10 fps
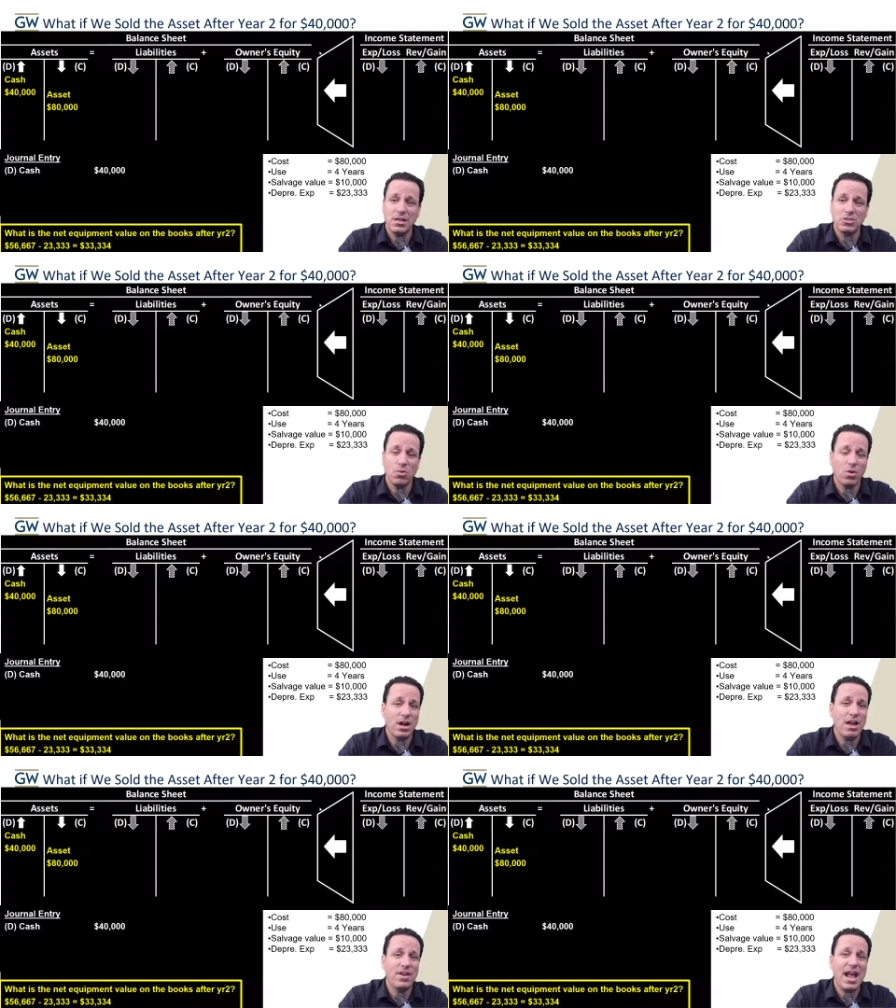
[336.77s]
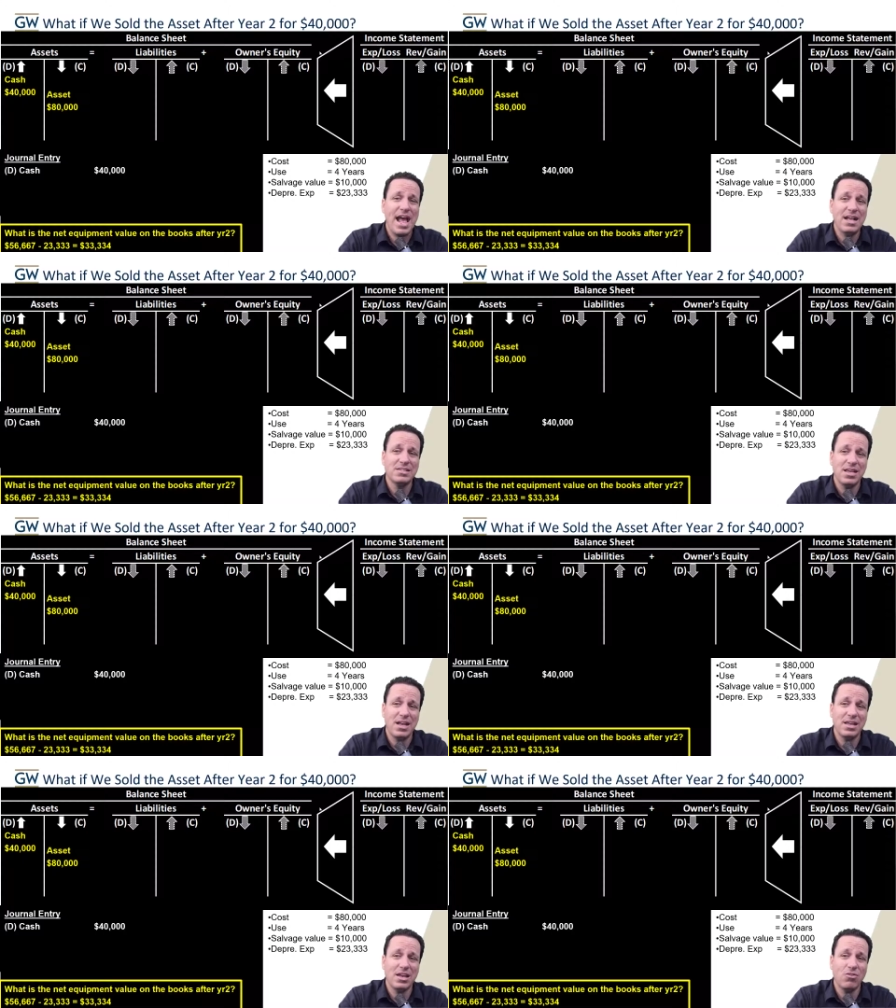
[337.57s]
So we're going to have an
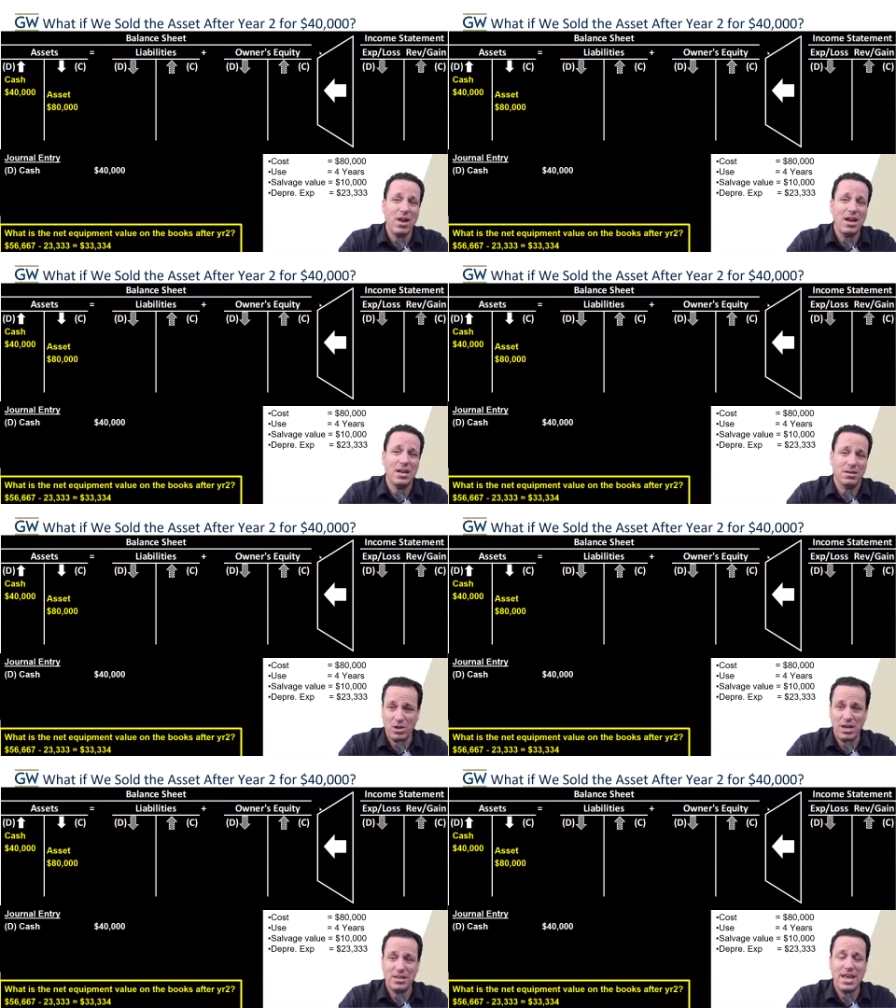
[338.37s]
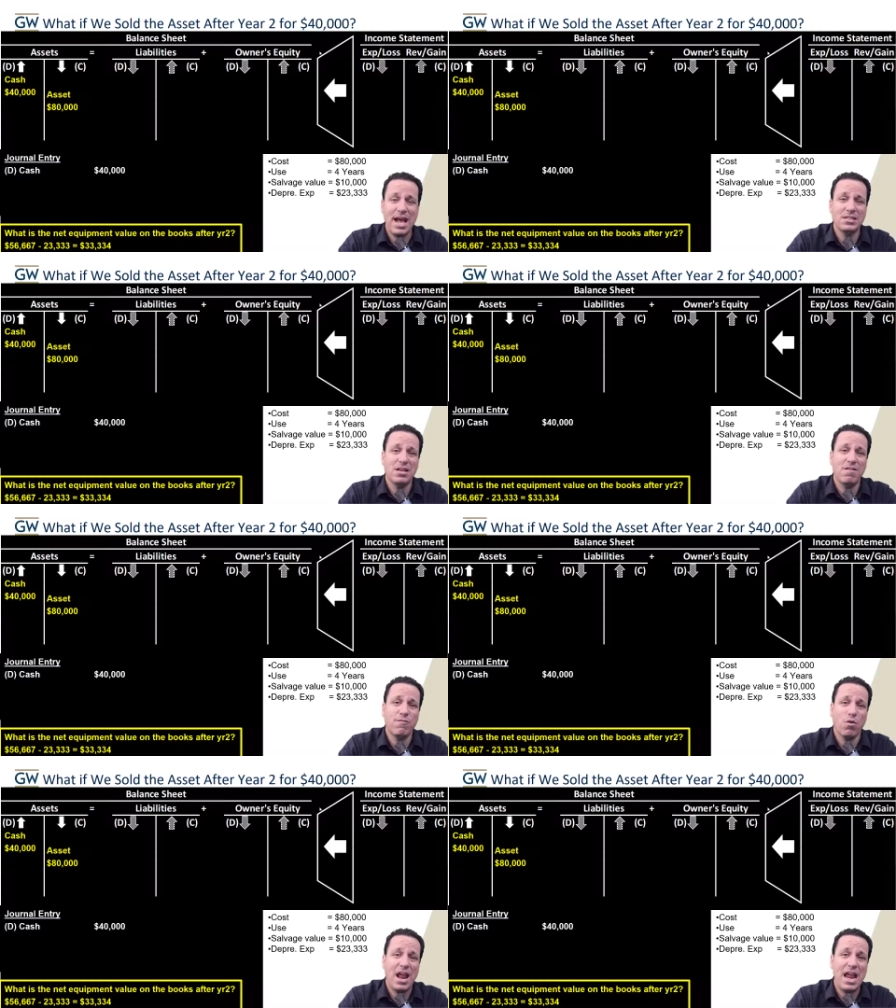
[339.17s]
asset get credited. Credit the asset
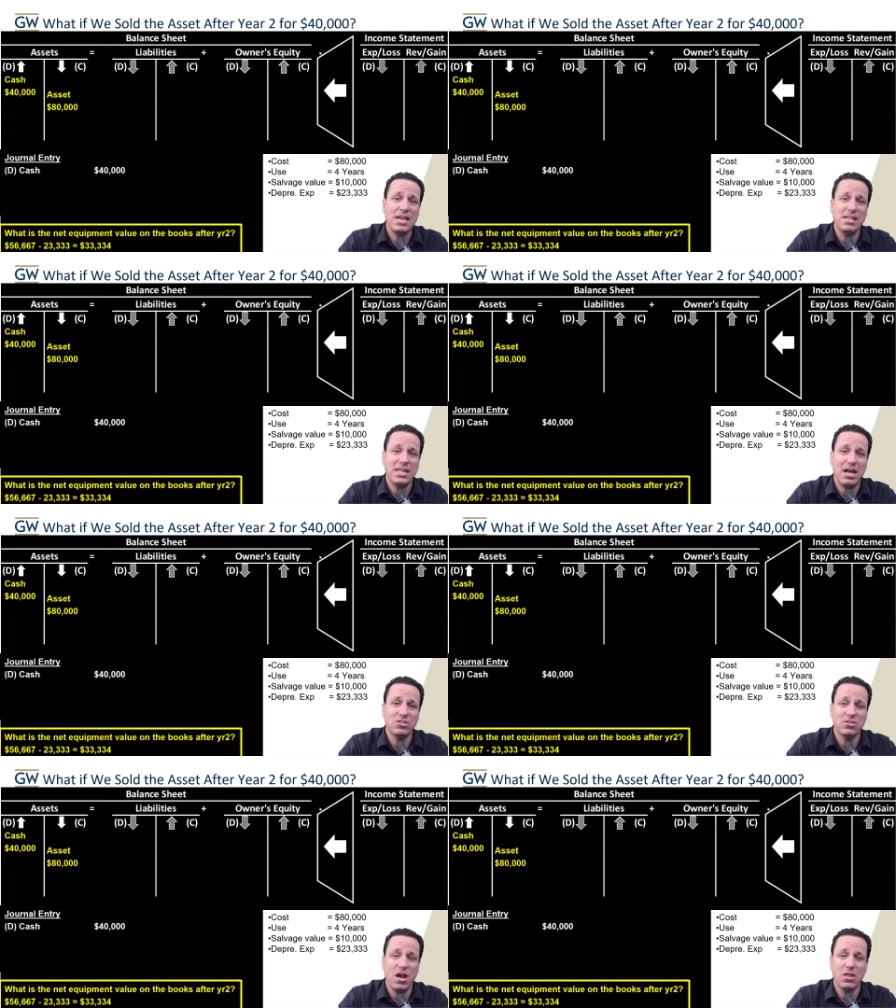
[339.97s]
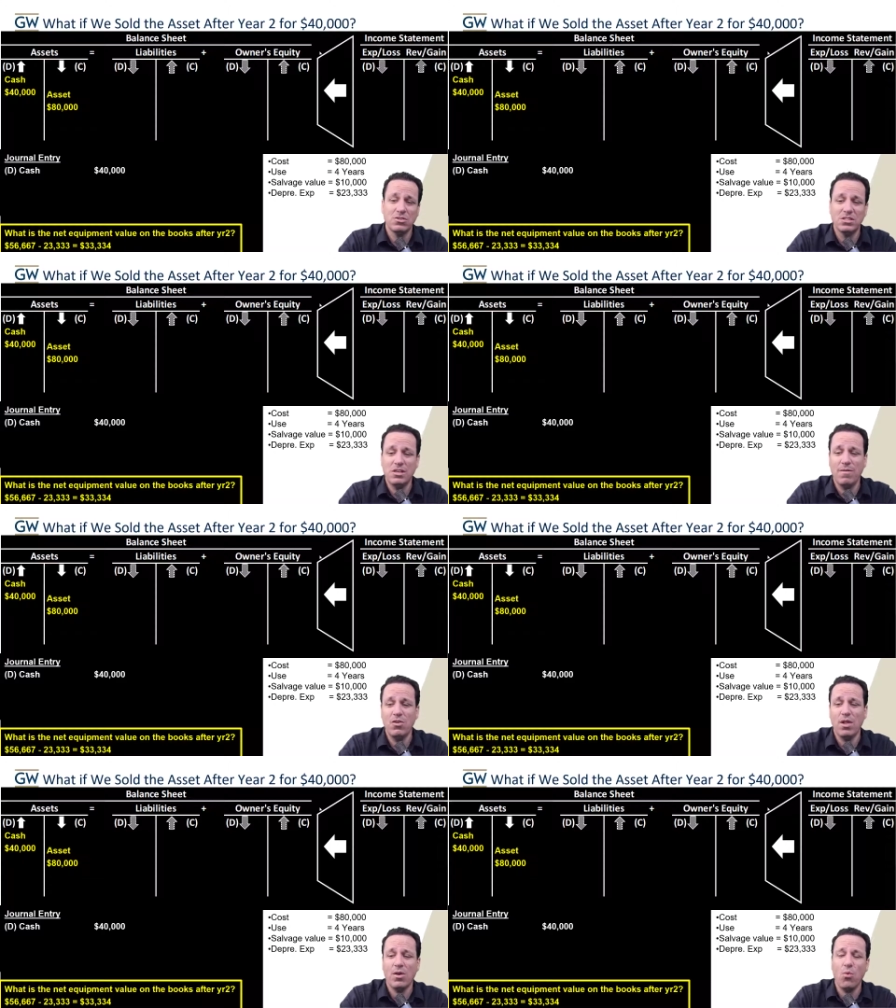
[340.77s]
for $80,000. And some of
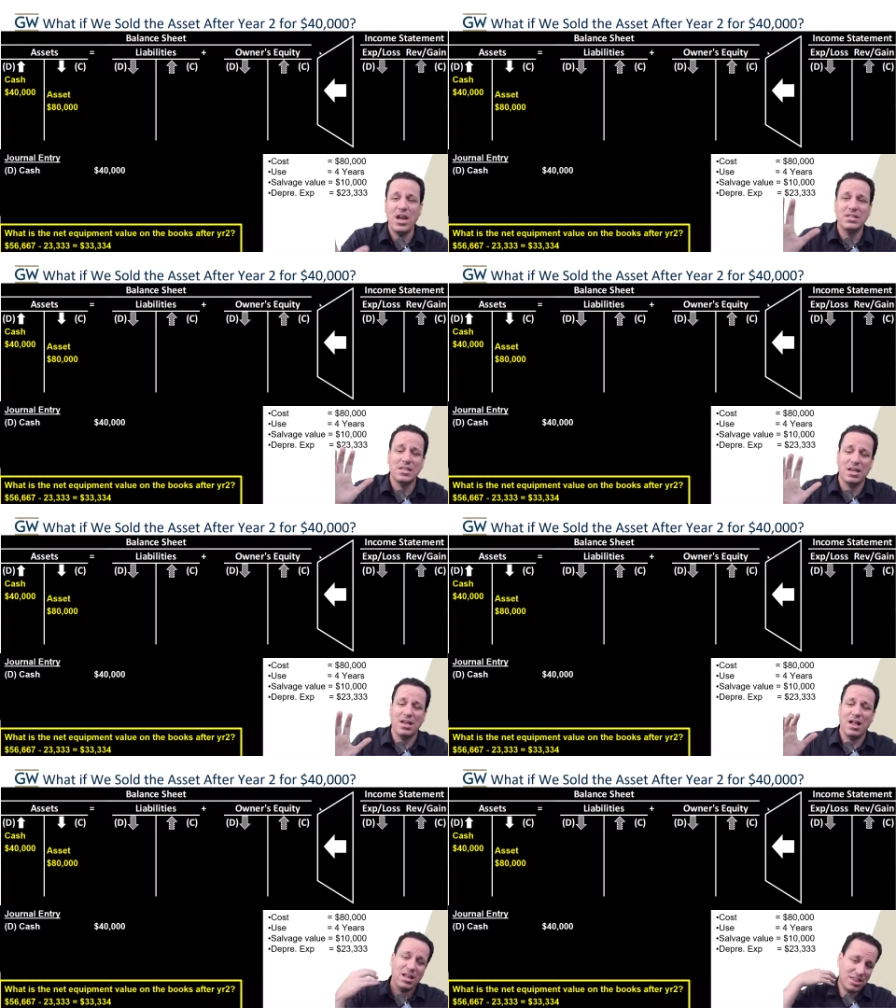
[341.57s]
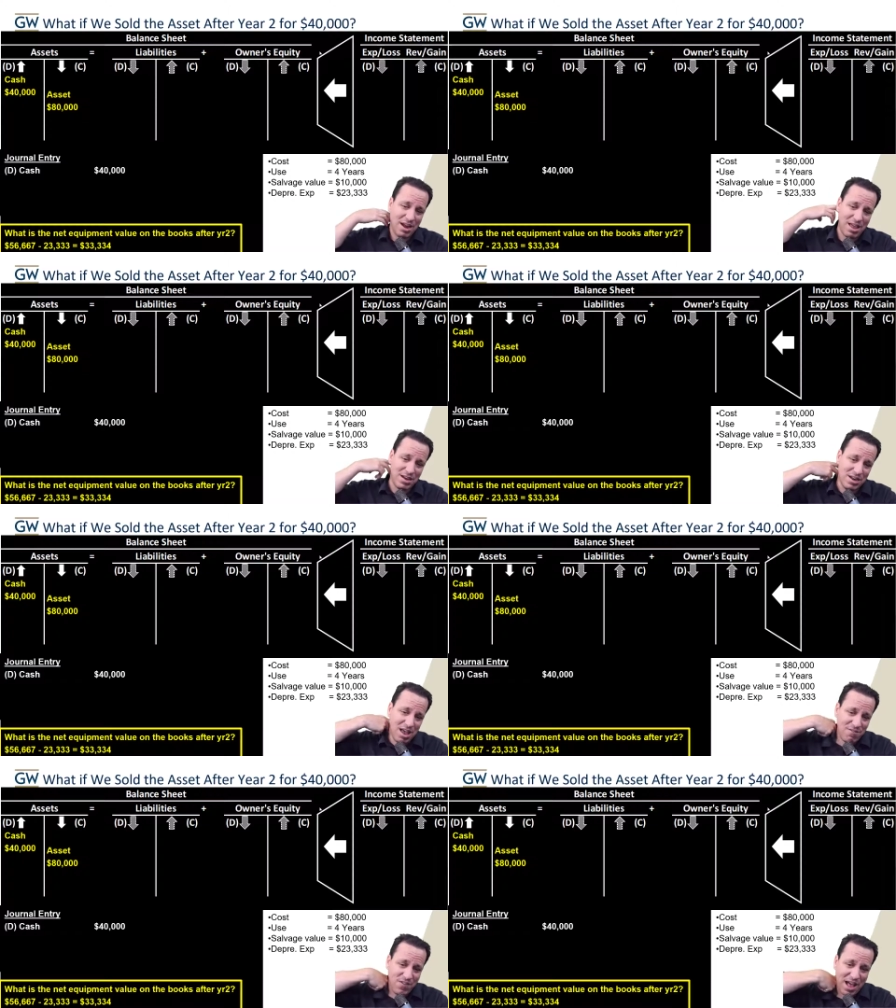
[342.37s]
you are like, wait a second, Kyle, I thought it had a
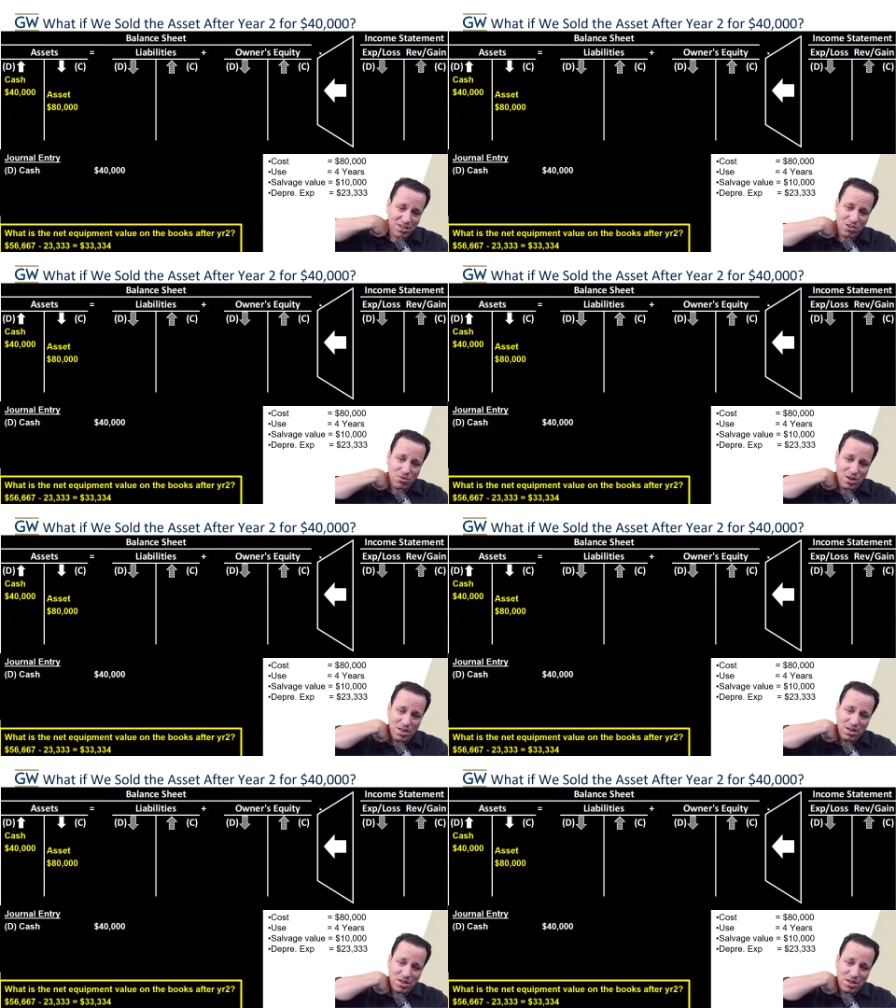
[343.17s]
net value